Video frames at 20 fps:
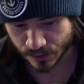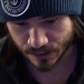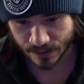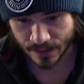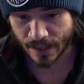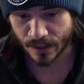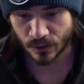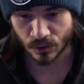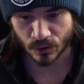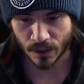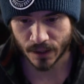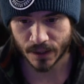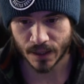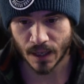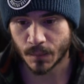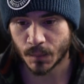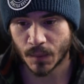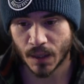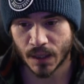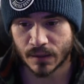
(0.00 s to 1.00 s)
together. Like
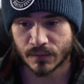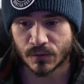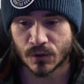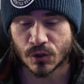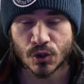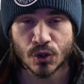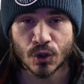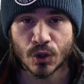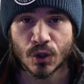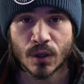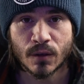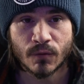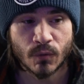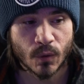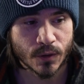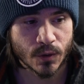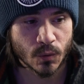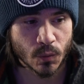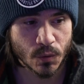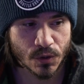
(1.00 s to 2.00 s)
I'm not even sure of
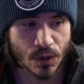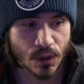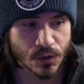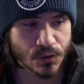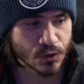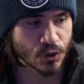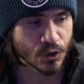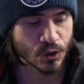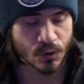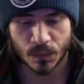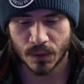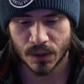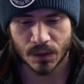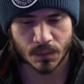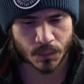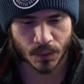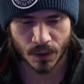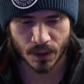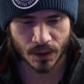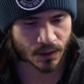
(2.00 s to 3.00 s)
what the results are going to be,
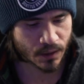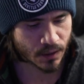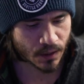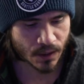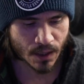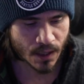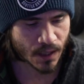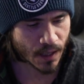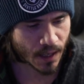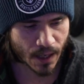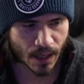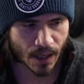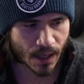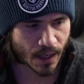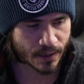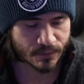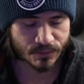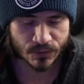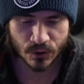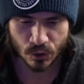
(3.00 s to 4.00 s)
but
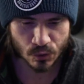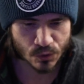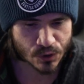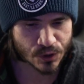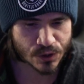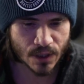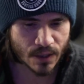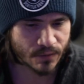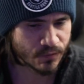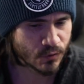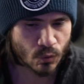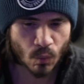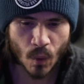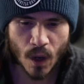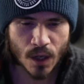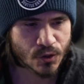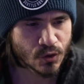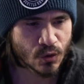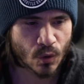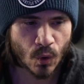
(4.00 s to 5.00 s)
if you
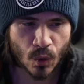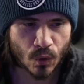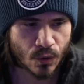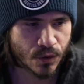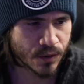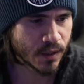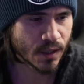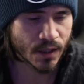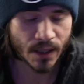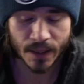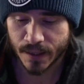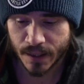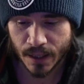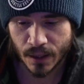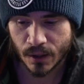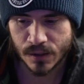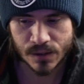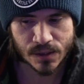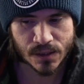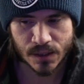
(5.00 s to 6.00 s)
watch the whole thing, I
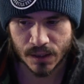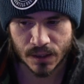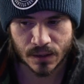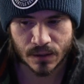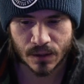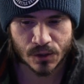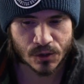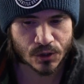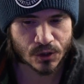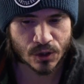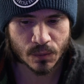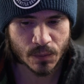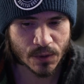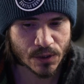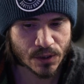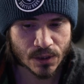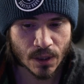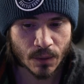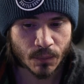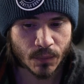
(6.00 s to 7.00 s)
guarantee there's going to be
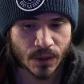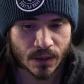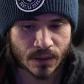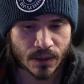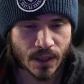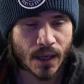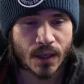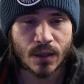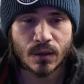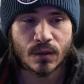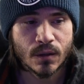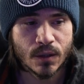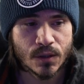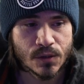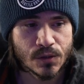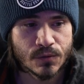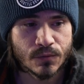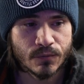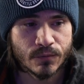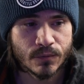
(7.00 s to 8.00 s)
something that
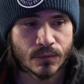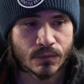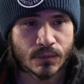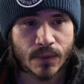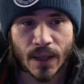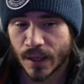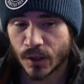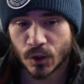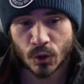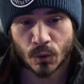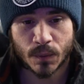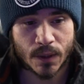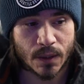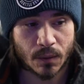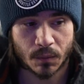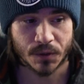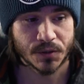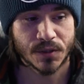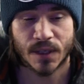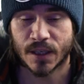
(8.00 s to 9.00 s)
you'll be
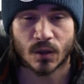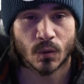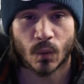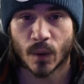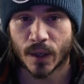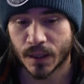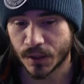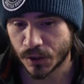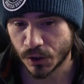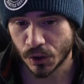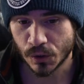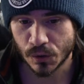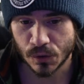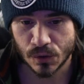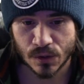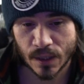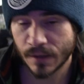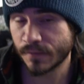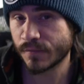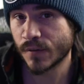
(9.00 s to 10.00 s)
able to take away and use.
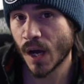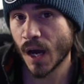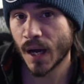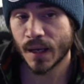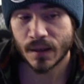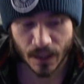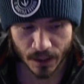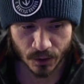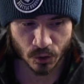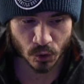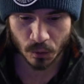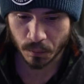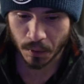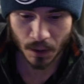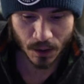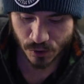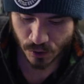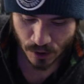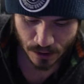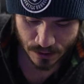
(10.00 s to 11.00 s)
And if not, I do
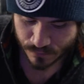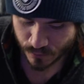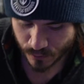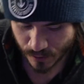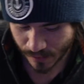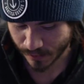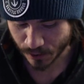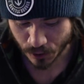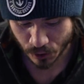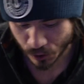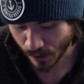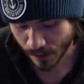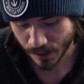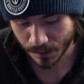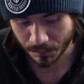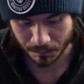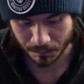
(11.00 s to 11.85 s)
apologize for taking your time.